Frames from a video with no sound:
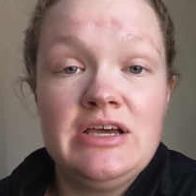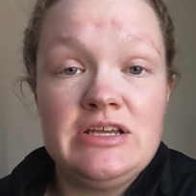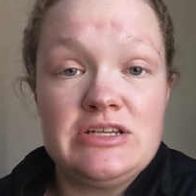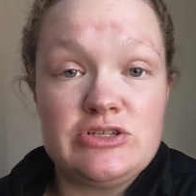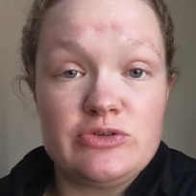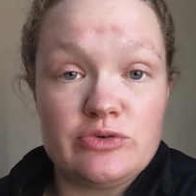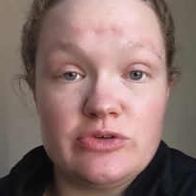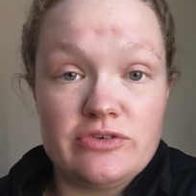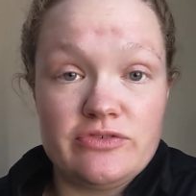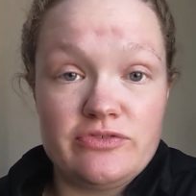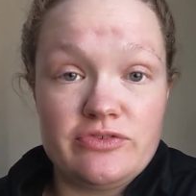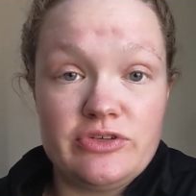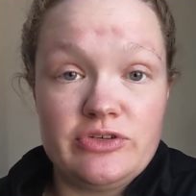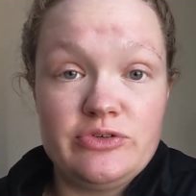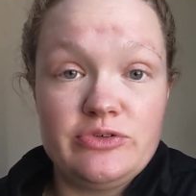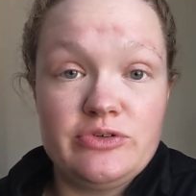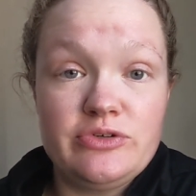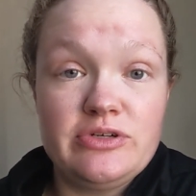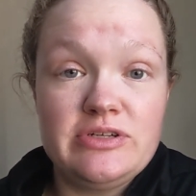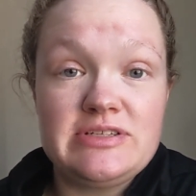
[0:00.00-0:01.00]
to
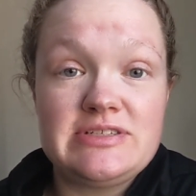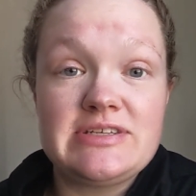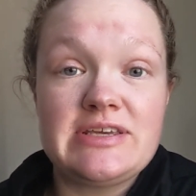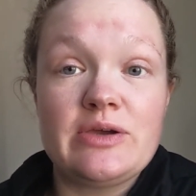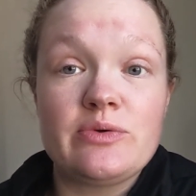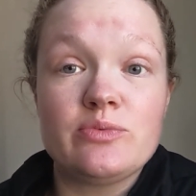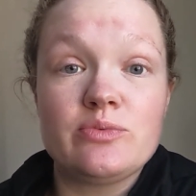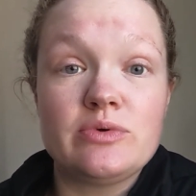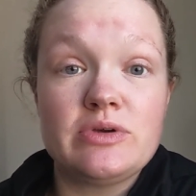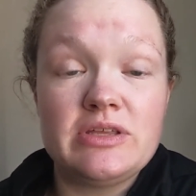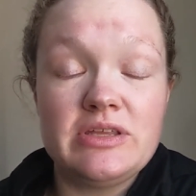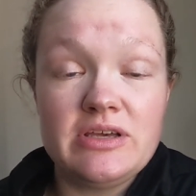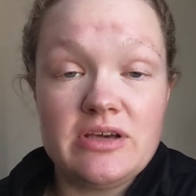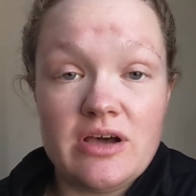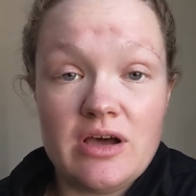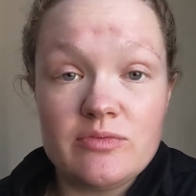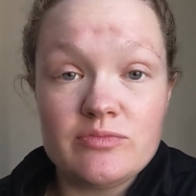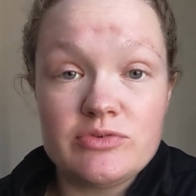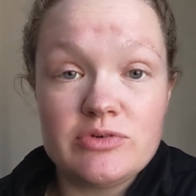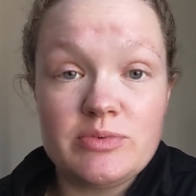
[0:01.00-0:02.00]
review, to get really
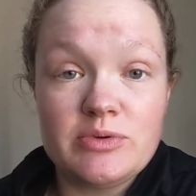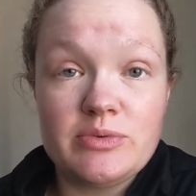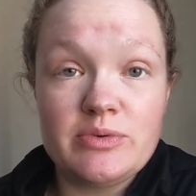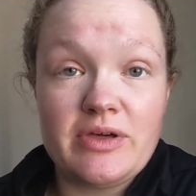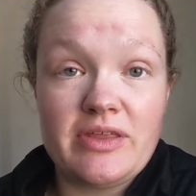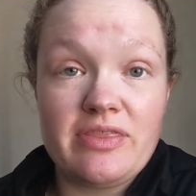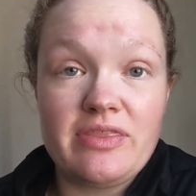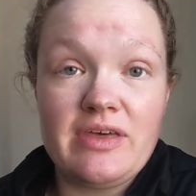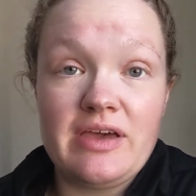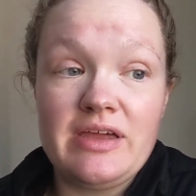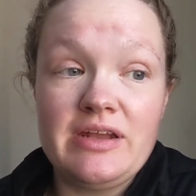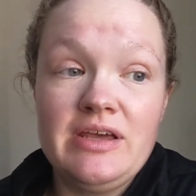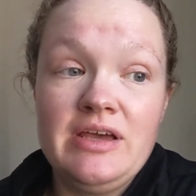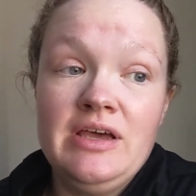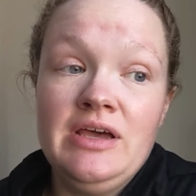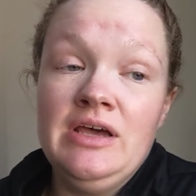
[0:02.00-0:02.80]
comfortable with it